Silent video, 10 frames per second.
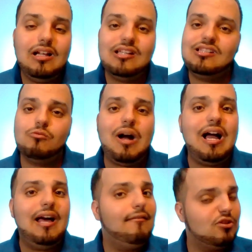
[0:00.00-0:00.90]
this is
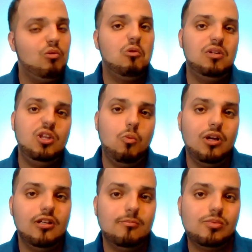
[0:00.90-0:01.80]
why I have to with Wendy
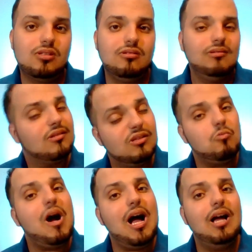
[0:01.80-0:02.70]
Williams. This is
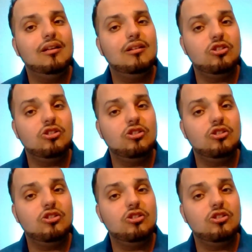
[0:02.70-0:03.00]
why.